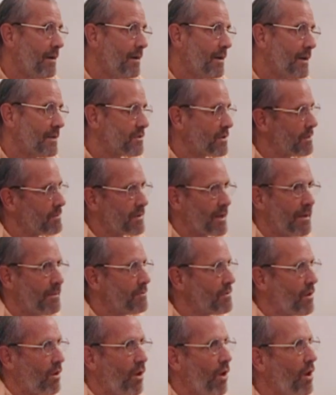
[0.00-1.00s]
And
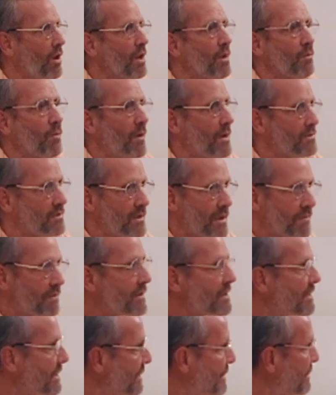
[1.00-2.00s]
sometimes all at once,
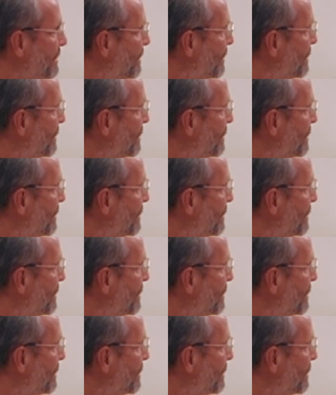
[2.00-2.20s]
everything.